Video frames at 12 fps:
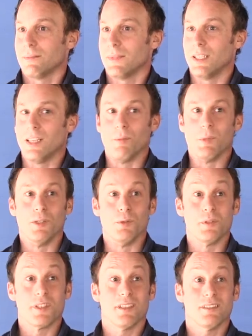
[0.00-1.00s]
that I'm a
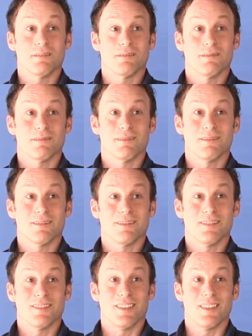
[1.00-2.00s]
loser.
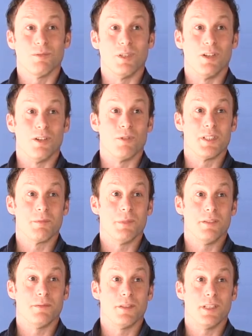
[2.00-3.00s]
It will always
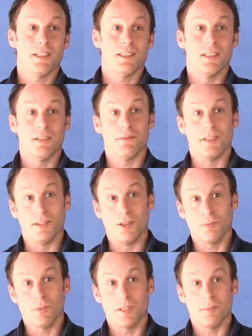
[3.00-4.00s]
be for that, and if I
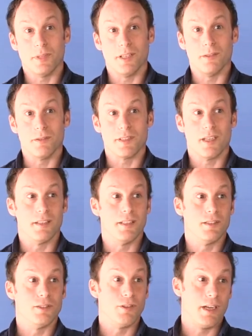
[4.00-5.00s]
don't want to be a loser, I
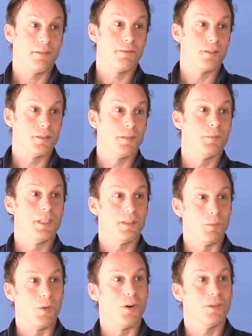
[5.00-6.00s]
need to effort a
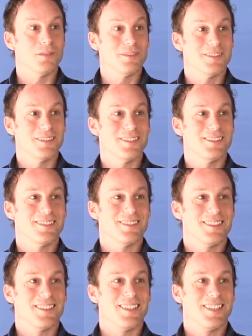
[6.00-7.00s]
bit more
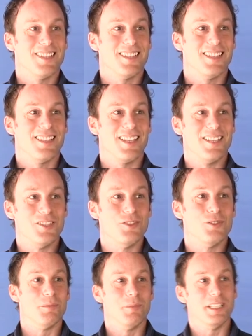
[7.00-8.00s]
and
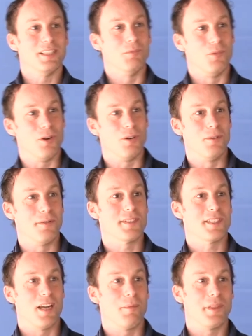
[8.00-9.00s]
bit more of
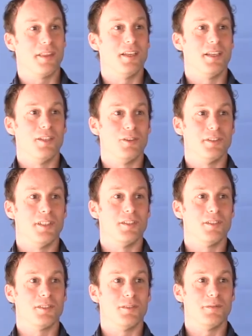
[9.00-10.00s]
something in order
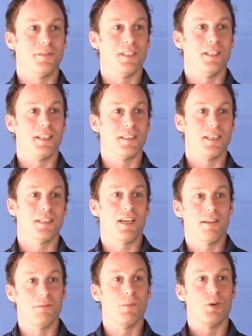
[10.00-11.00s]
not to feel like that,
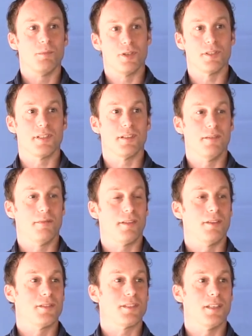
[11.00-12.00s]
have more positive
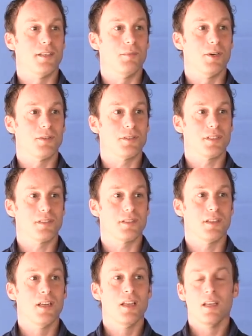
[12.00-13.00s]
thoughts and
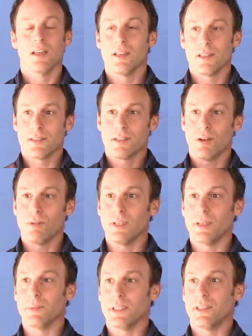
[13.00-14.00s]
emotions. So
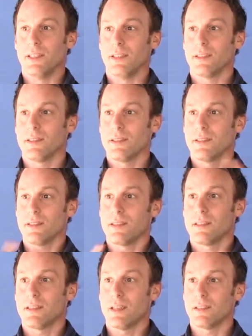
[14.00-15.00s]
limiting,
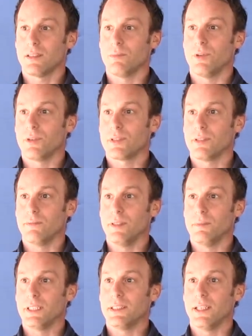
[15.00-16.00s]
such a box of
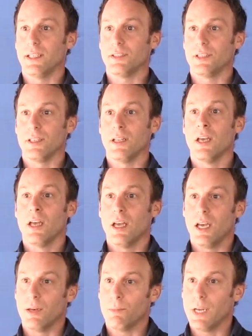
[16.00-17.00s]
limitation.
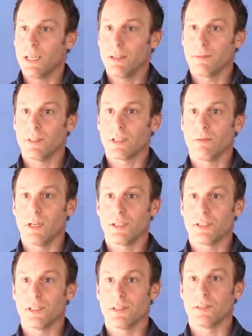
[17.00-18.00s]
And many of the
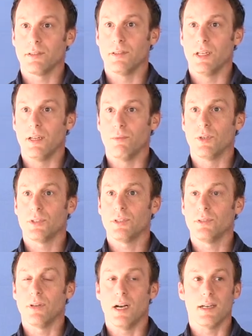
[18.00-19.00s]
questions today,
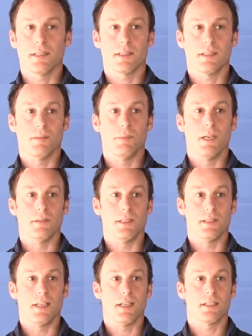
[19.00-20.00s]
what you asked
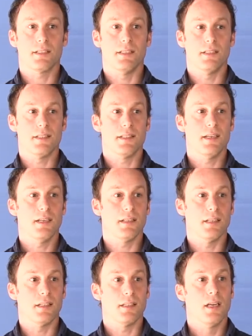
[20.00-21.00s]
about is actually
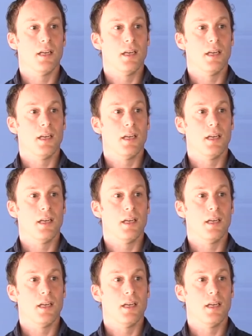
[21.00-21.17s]
seeing that